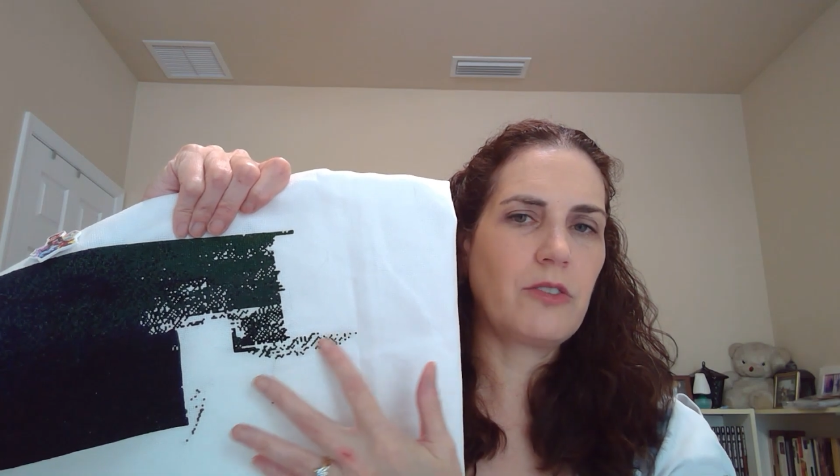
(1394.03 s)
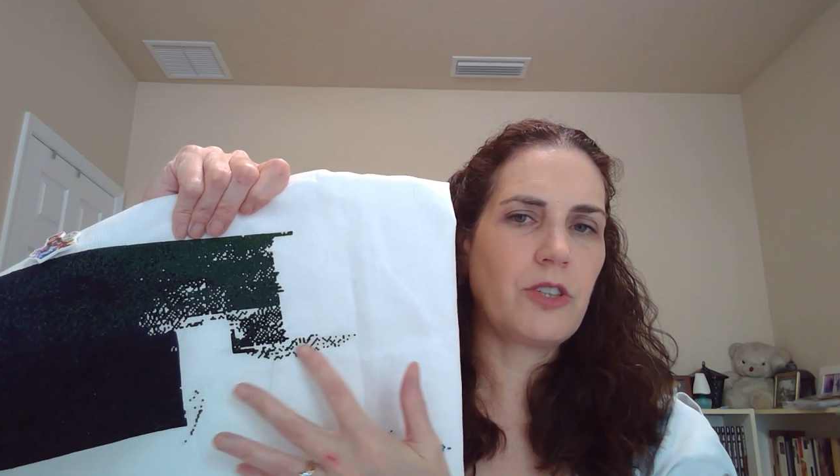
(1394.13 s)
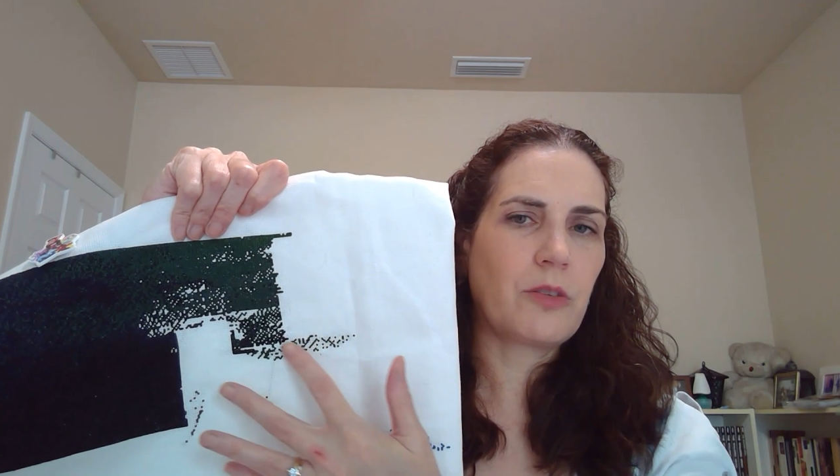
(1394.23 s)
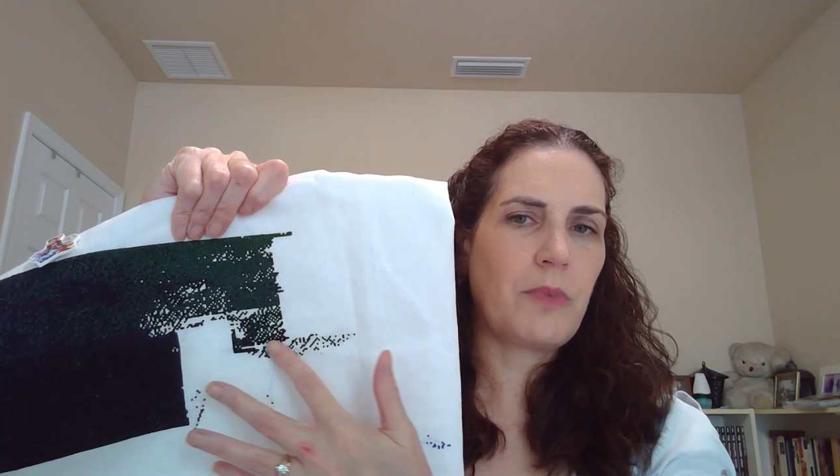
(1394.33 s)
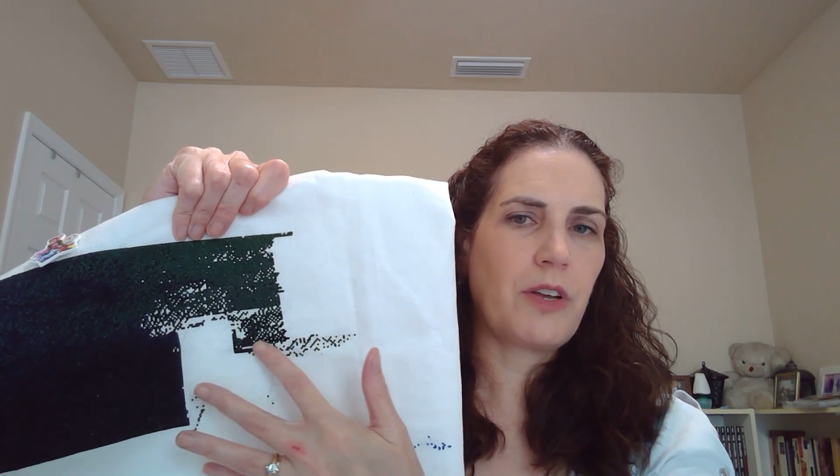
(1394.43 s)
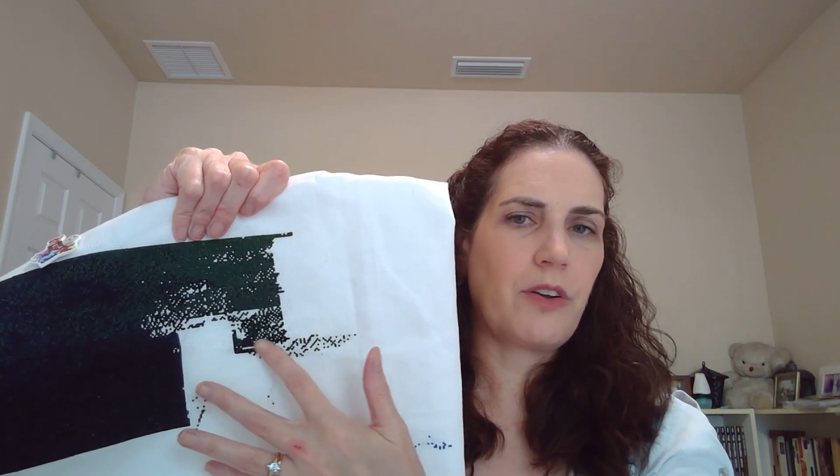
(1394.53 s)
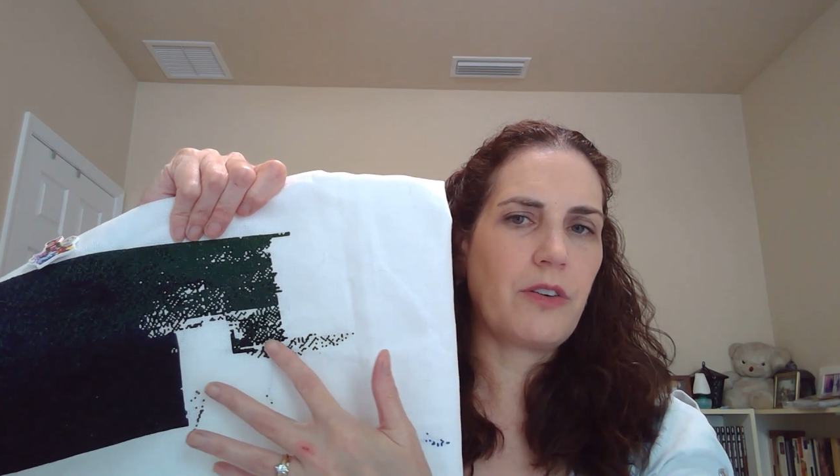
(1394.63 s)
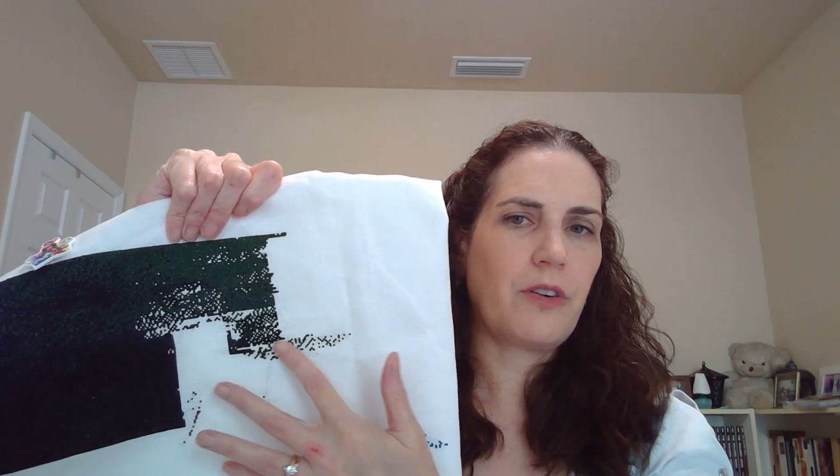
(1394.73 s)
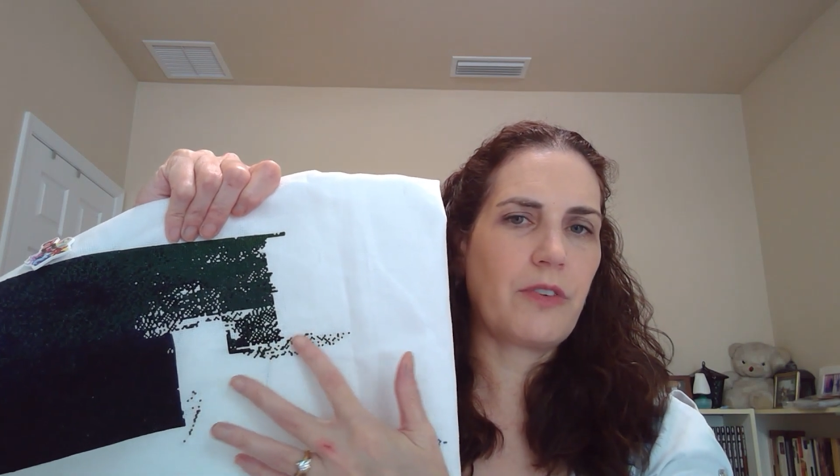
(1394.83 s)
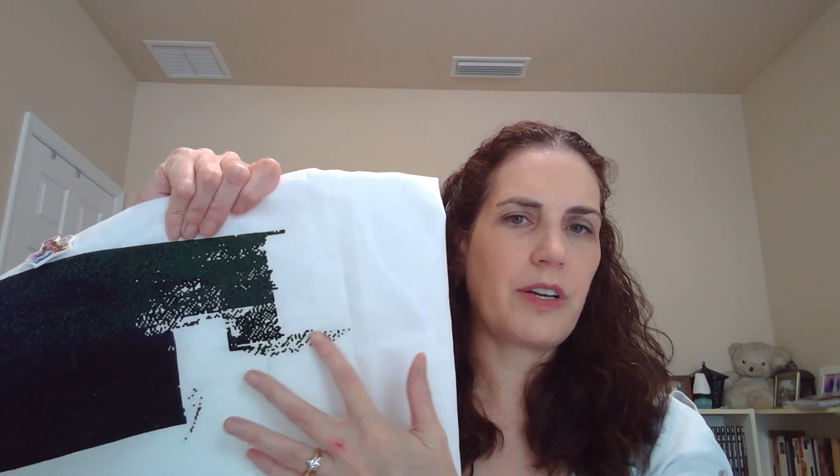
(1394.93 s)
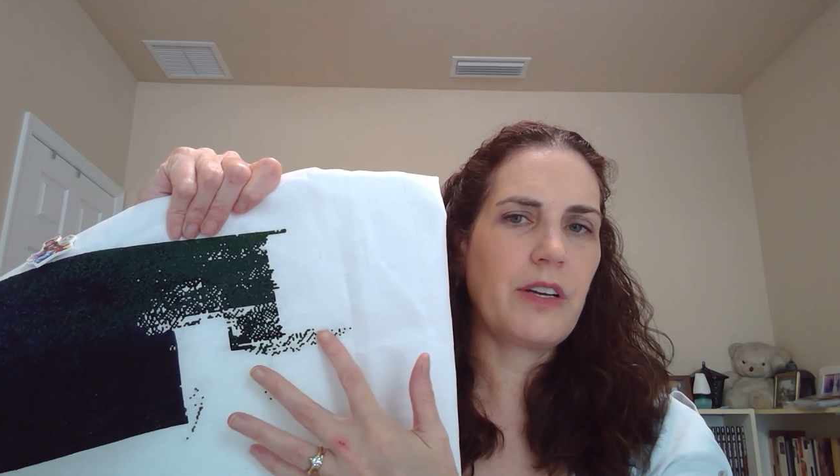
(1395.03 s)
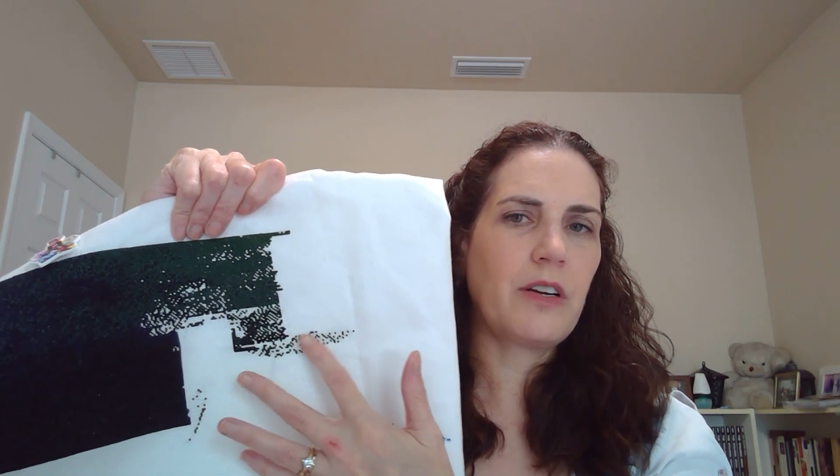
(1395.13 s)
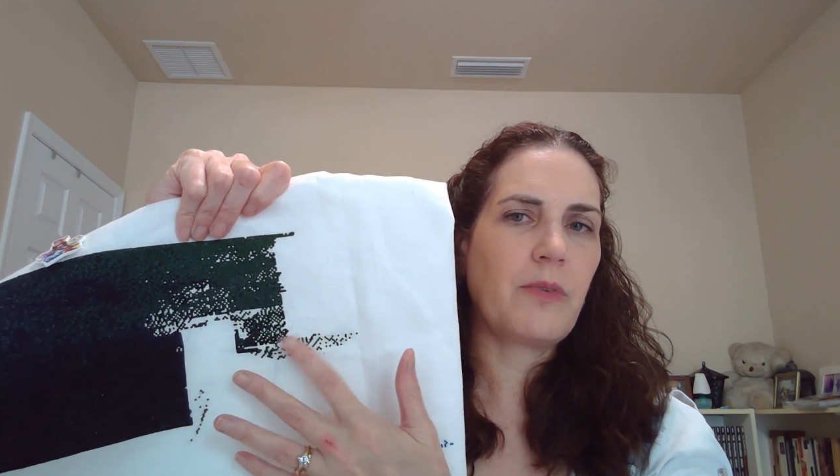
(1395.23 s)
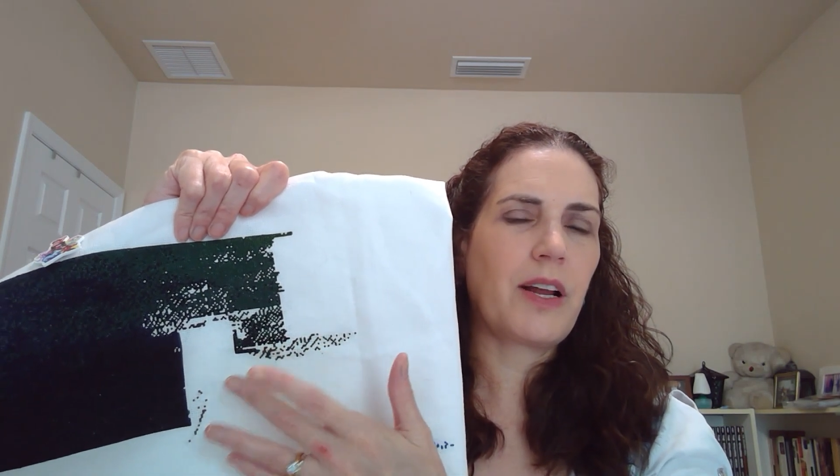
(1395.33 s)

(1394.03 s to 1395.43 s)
took me over here,